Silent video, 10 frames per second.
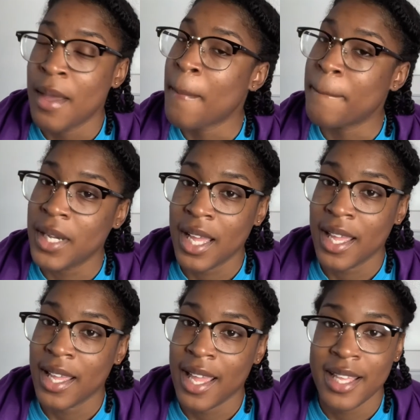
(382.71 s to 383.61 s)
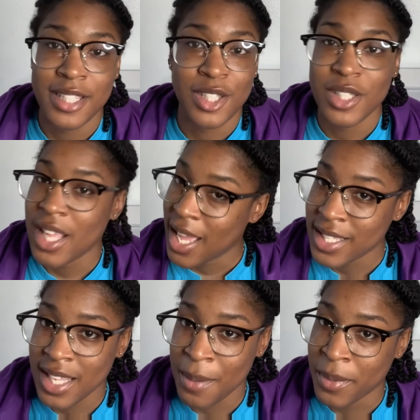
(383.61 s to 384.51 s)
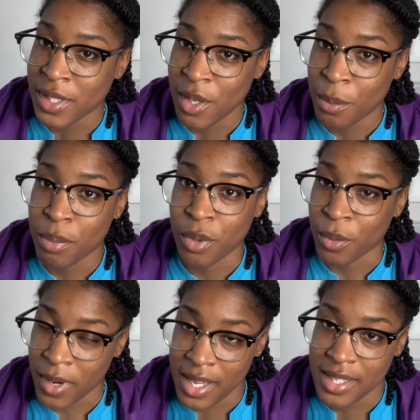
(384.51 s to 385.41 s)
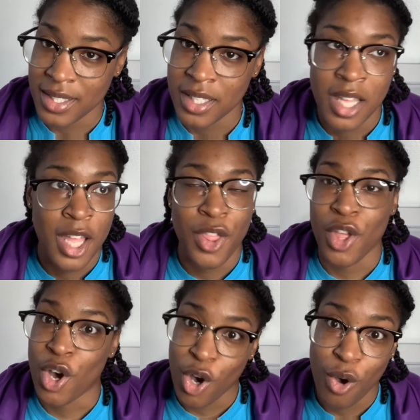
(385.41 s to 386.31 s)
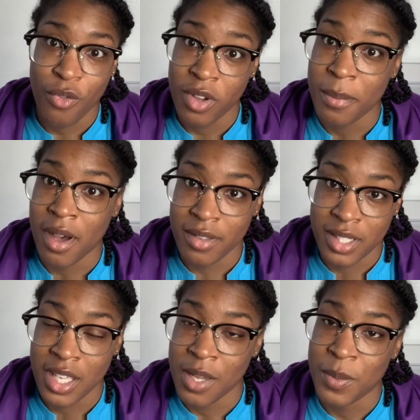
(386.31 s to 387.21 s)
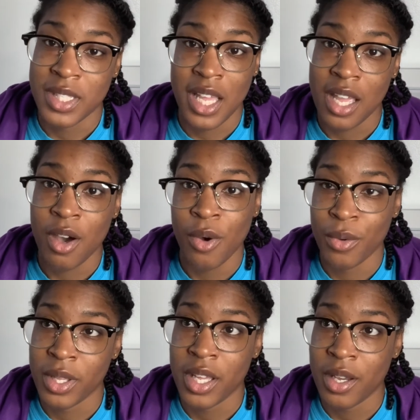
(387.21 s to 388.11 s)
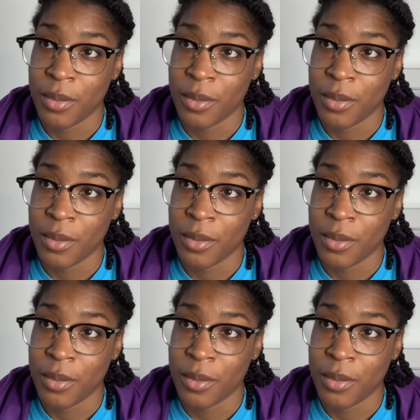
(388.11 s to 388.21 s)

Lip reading: But as the episode progressed, the whole football team was like, oh, yeah.